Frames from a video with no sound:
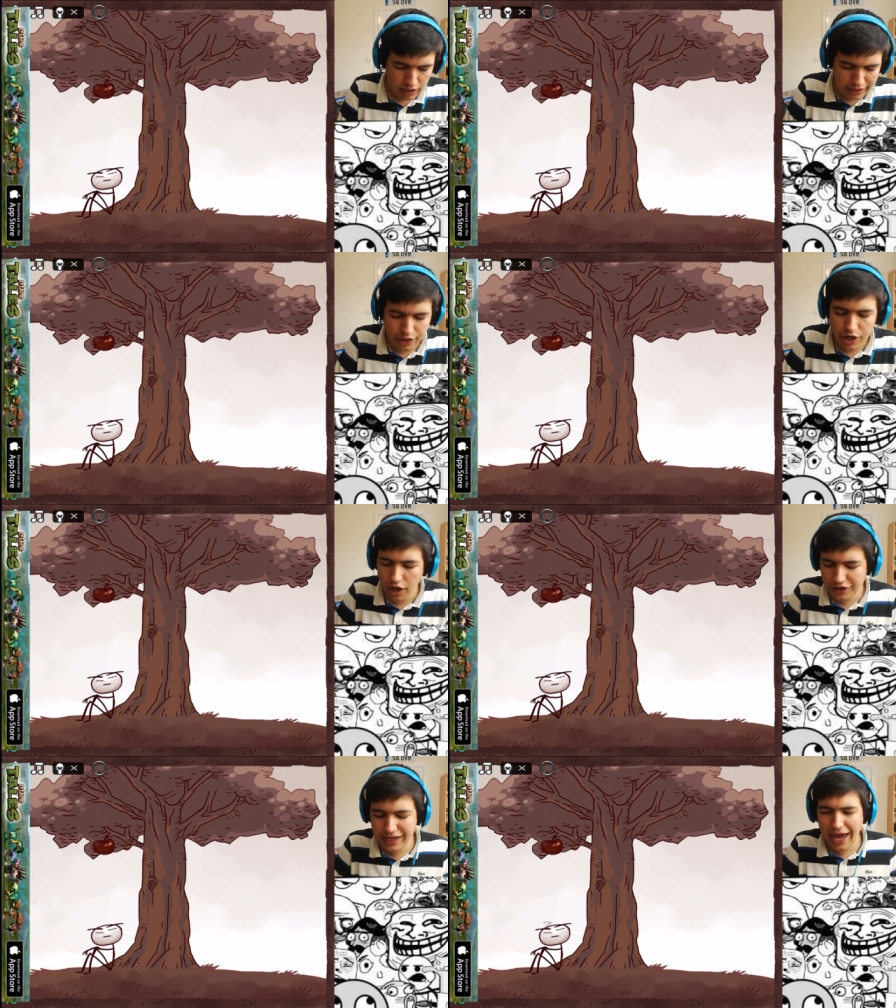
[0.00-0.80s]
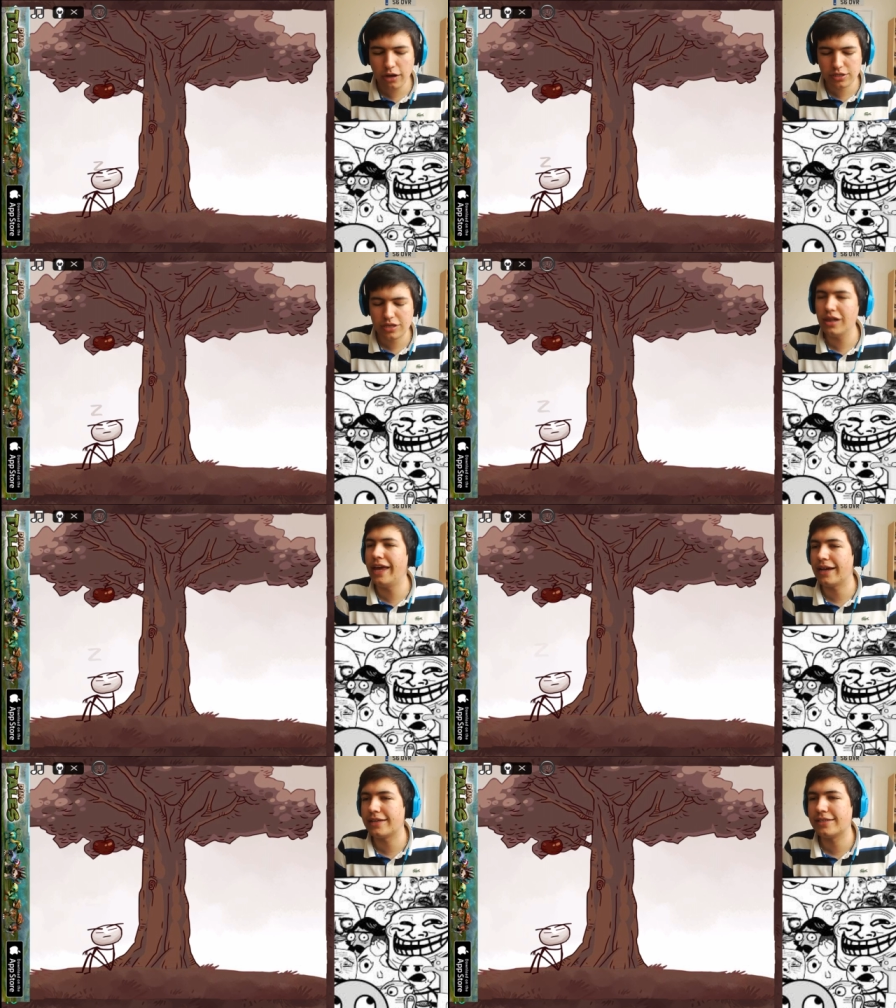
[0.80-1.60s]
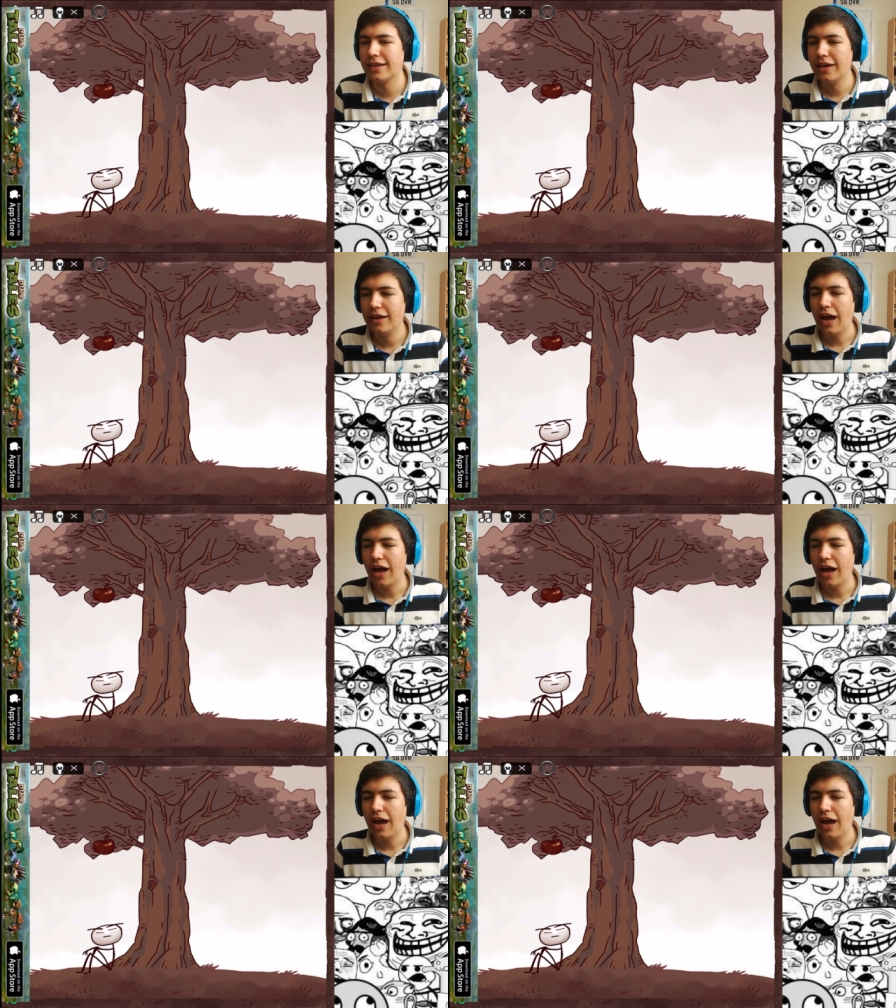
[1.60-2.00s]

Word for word: Like, nothing else clicks.